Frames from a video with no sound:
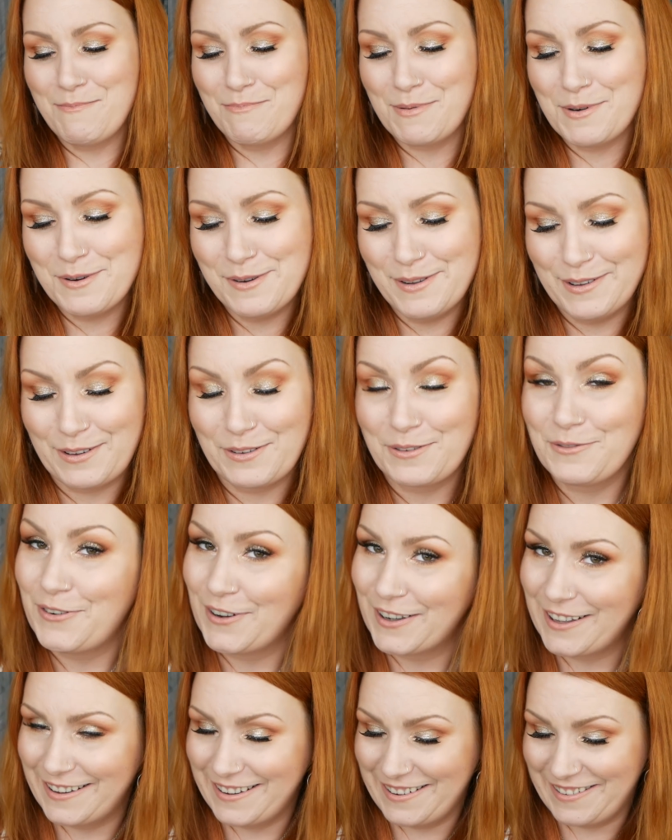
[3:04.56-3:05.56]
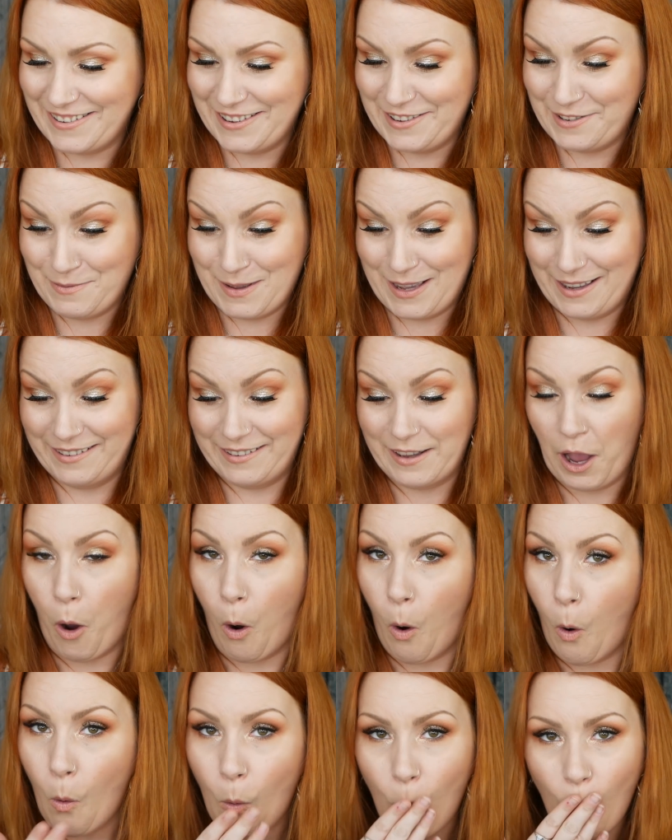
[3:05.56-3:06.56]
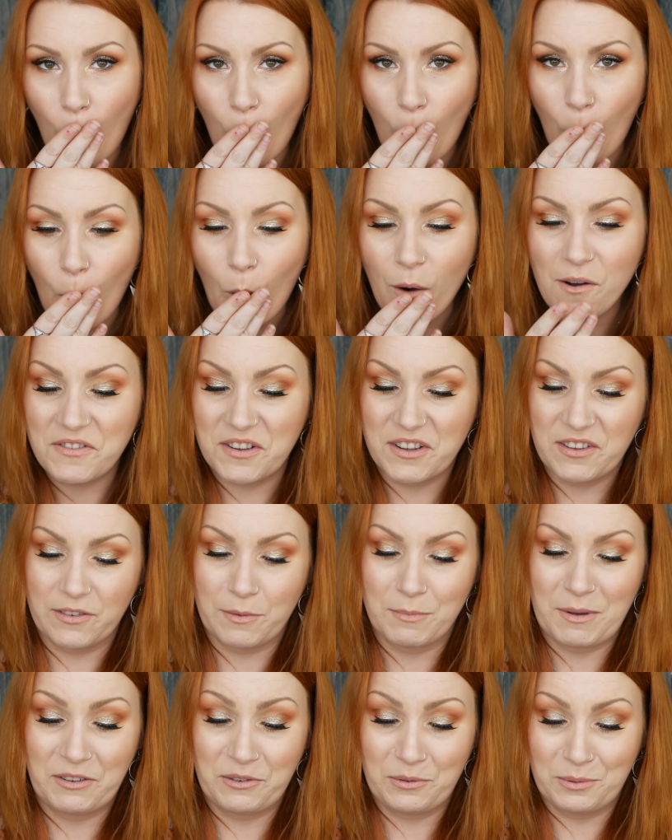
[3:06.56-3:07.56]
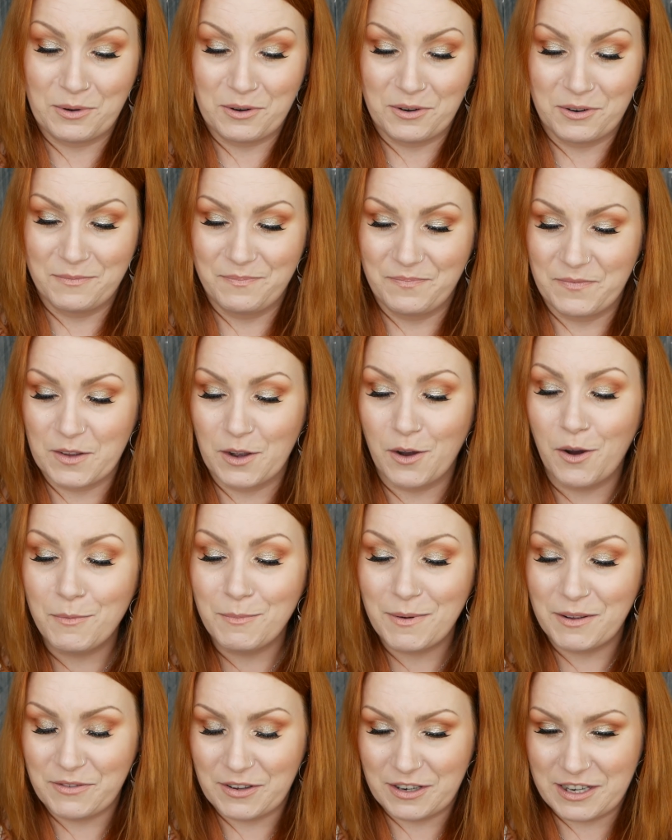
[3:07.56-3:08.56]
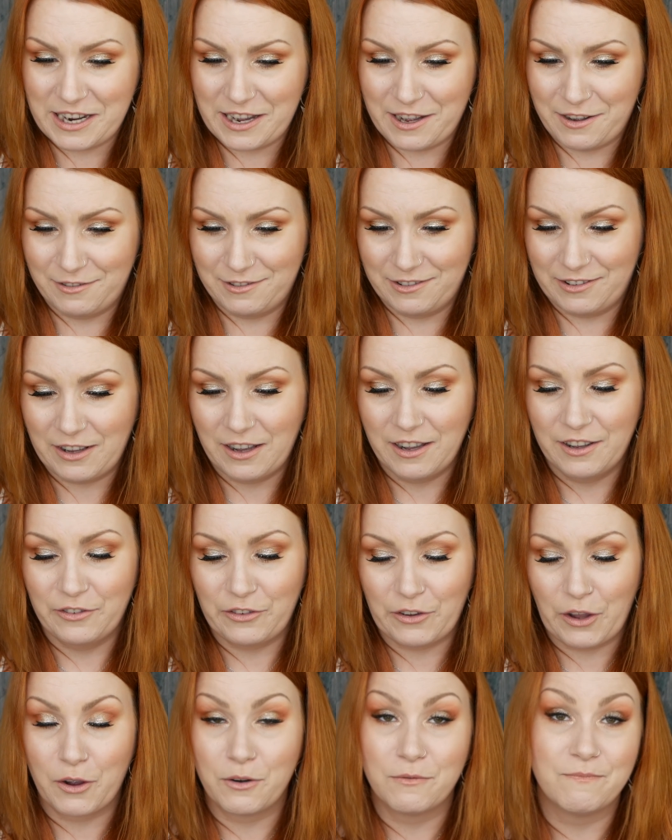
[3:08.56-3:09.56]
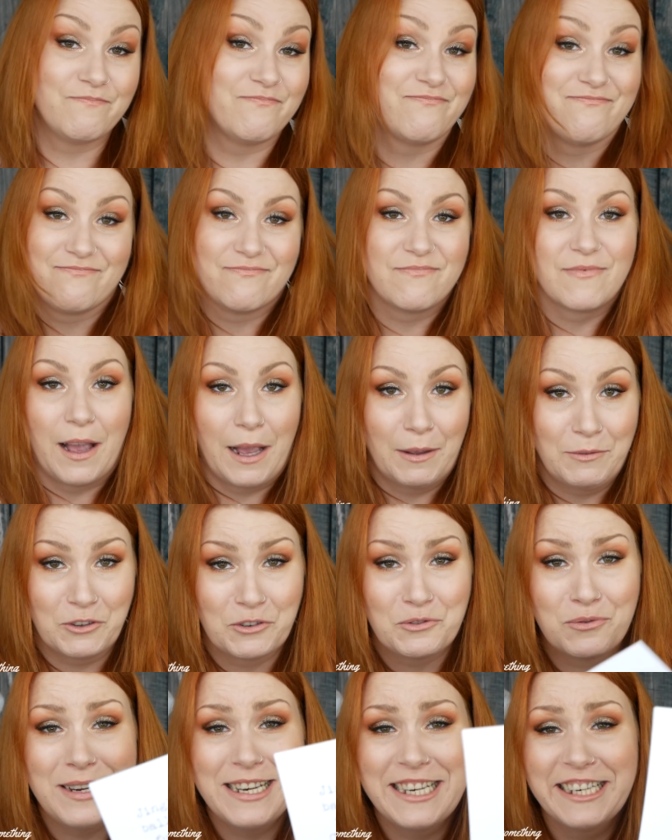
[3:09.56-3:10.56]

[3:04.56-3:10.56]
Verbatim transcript: my balls, it's fucking Christmas. Fist on my swore. On my videos. So I'm just